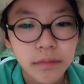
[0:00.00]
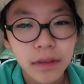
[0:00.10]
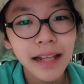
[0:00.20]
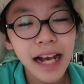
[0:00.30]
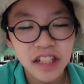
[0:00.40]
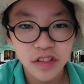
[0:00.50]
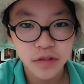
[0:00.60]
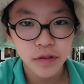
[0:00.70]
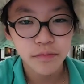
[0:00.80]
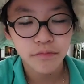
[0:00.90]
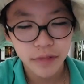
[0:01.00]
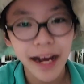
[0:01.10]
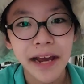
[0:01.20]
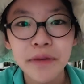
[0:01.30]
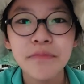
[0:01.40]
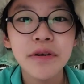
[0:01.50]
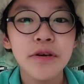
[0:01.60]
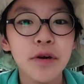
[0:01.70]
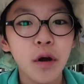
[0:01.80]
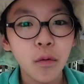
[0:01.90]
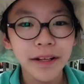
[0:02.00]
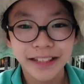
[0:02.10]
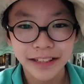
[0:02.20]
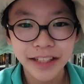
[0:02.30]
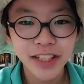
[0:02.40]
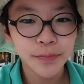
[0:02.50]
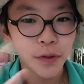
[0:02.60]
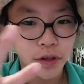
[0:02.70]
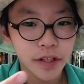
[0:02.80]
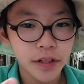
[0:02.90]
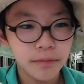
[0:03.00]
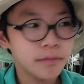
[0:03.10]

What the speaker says: Last time, we did this book.